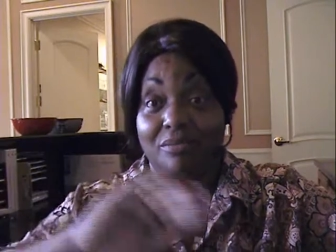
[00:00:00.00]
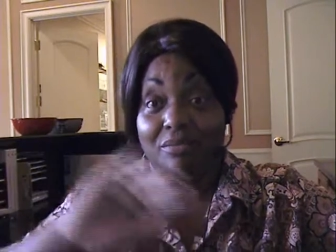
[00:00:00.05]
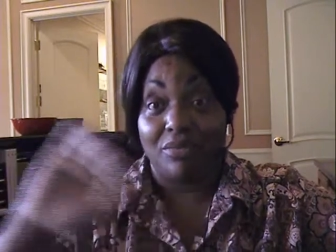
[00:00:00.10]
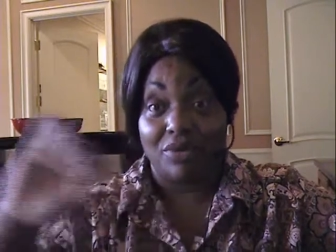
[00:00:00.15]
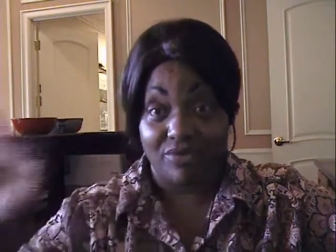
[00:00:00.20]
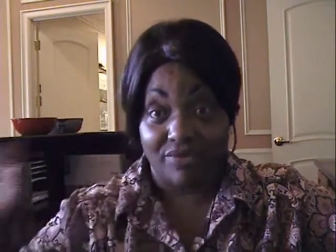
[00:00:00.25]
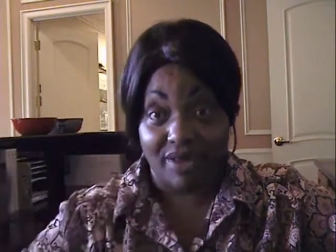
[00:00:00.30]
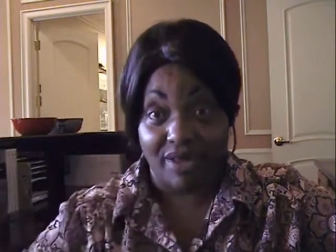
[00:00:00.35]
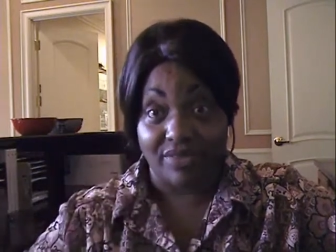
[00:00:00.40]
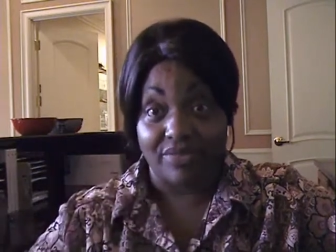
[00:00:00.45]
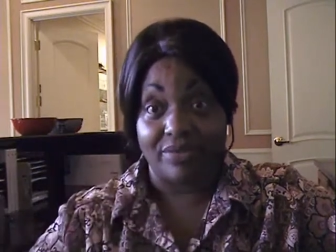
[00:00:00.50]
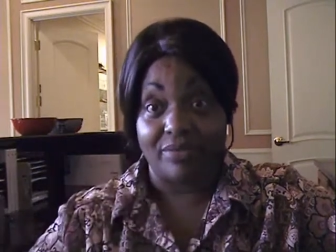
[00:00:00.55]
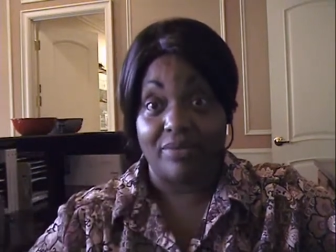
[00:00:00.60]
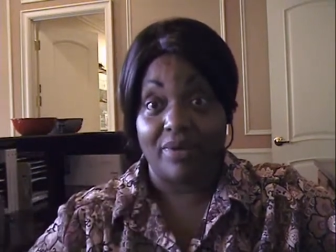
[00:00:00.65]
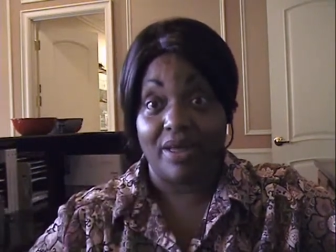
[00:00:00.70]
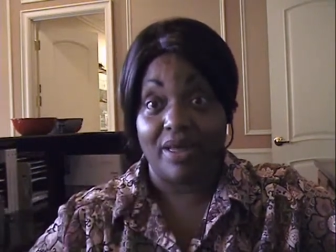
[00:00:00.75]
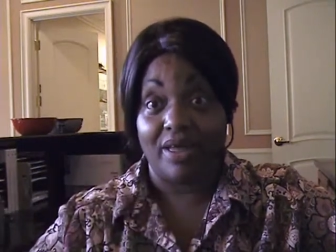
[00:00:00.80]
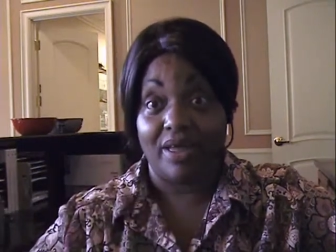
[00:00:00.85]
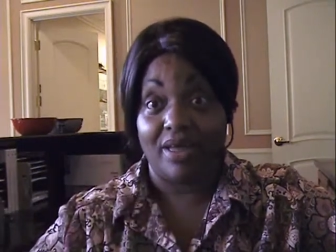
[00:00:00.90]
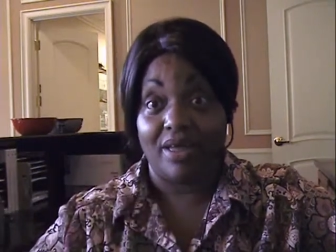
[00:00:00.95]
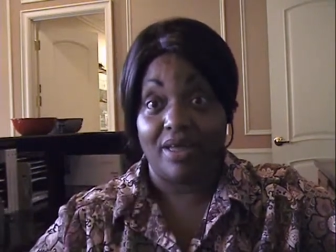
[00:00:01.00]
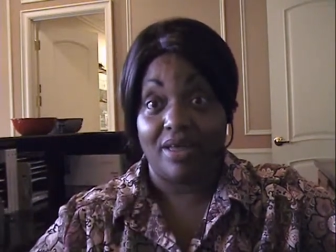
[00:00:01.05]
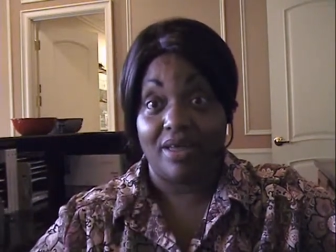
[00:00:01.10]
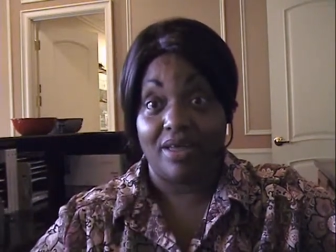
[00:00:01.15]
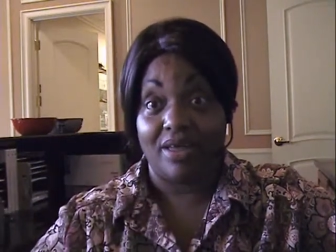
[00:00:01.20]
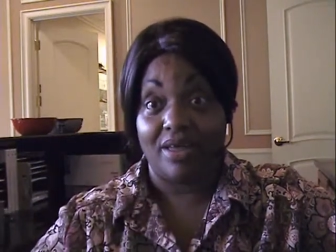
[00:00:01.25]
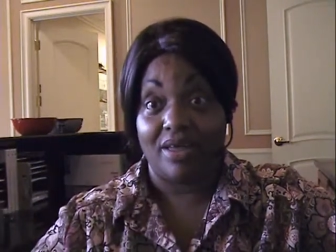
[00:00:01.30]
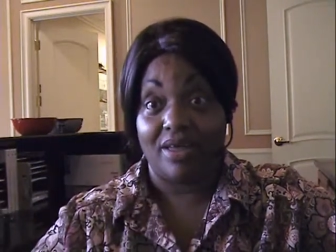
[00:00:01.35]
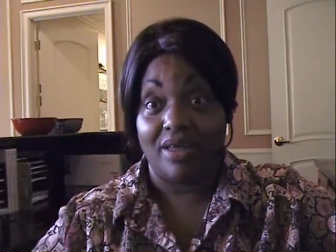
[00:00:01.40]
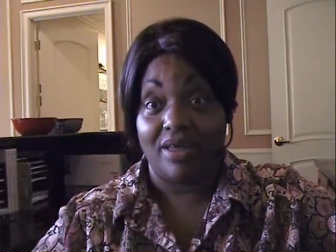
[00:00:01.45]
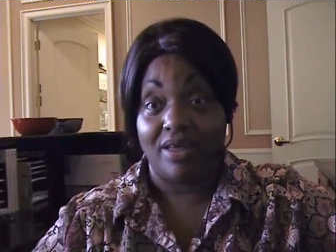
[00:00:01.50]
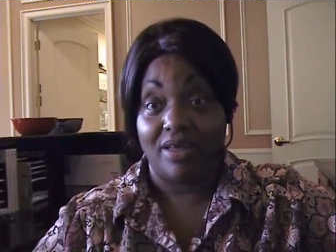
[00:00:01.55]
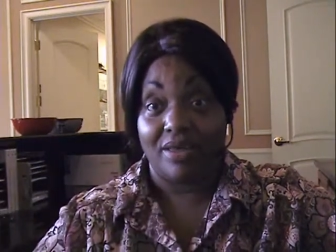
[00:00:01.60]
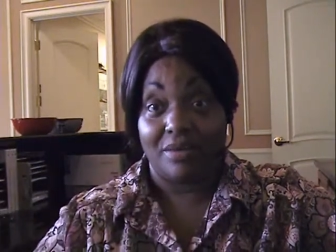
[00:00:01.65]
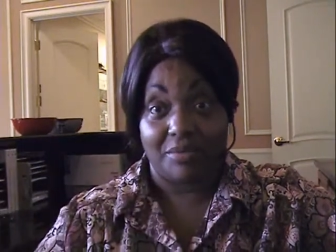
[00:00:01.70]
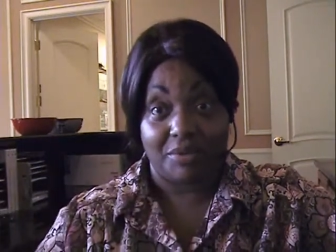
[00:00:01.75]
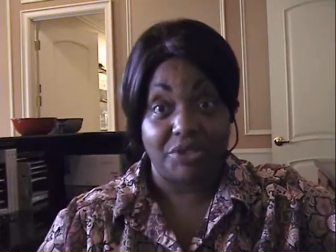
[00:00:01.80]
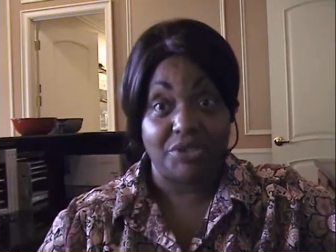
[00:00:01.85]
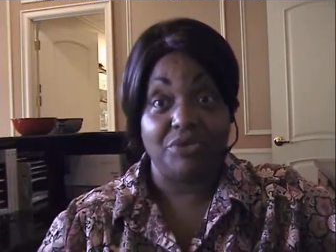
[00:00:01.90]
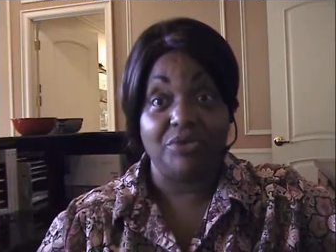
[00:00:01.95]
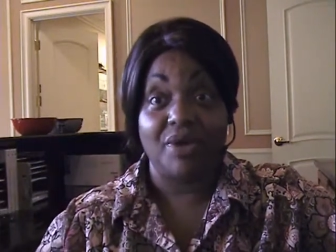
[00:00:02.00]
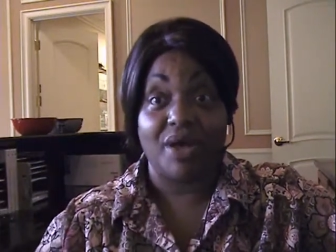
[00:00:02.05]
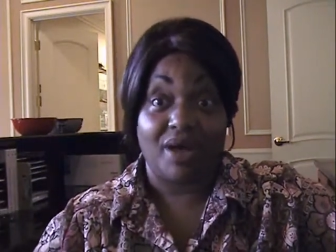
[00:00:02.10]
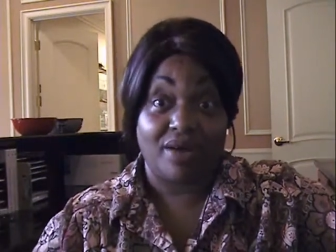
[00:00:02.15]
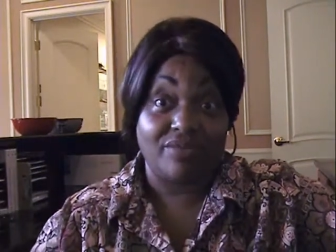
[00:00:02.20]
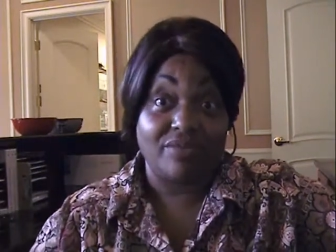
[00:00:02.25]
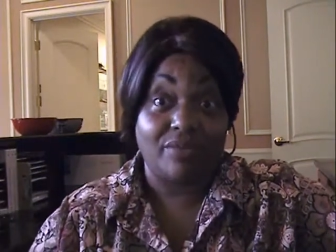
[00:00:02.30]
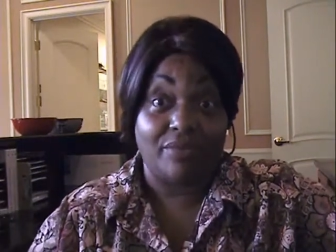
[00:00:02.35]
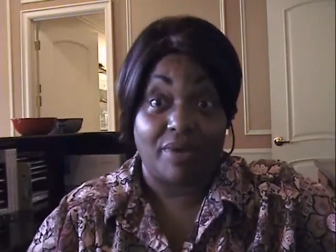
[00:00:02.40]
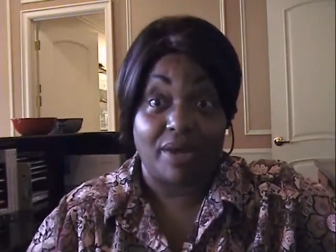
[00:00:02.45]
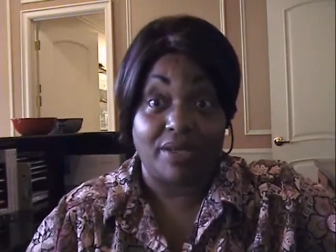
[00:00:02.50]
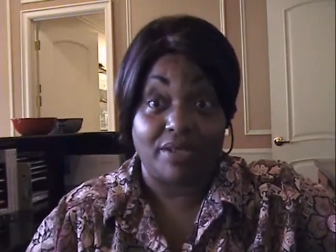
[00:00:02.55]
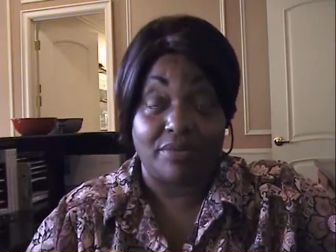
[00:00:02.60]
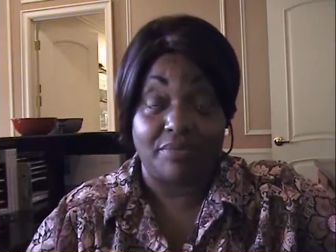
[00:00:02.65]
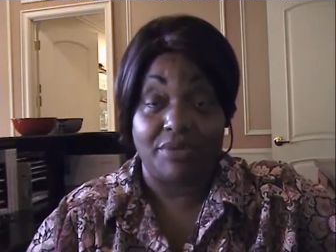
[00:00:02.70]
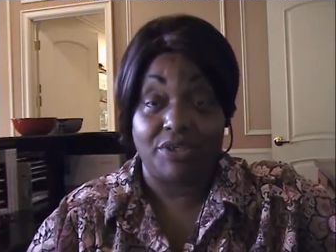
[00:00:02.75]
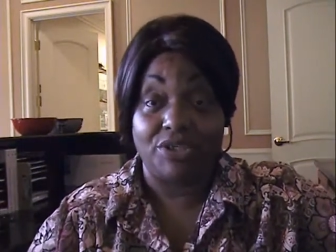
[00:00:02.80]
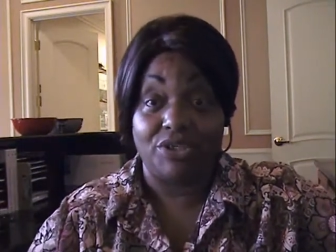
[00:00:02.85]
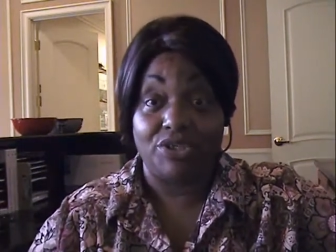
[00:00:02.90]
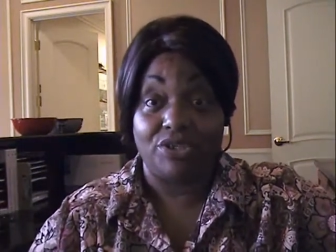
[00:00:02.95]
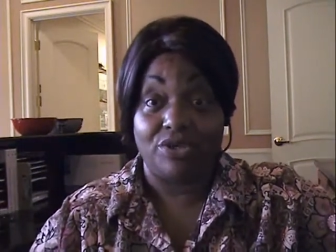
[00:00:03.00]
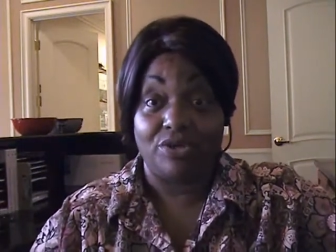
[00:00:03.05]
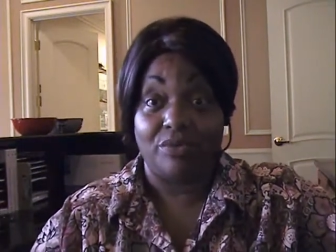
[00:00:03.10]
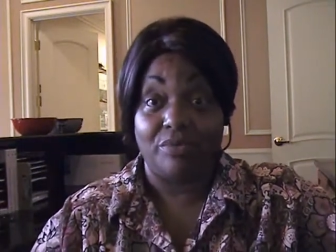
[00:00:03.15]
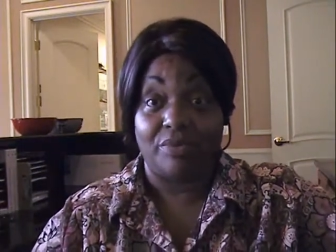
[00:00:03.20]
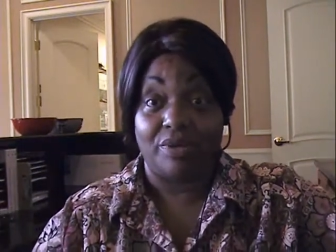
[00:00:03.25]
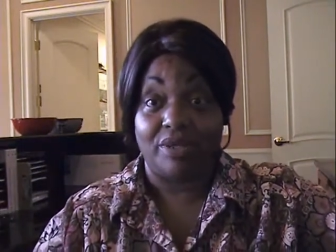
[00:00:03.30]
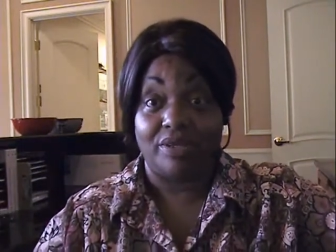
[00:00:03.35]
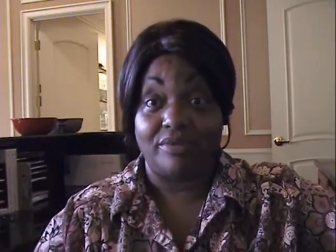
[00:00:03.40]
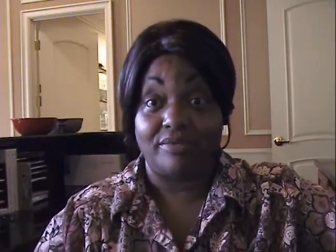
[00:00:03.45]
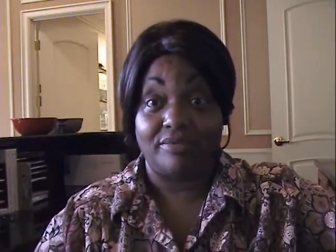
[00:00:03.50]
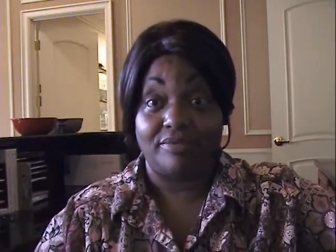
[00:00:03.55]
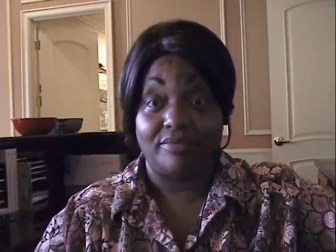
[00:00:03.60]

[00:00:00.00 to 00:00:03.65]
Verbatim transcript: Move out the way. But you have the right to be stupid,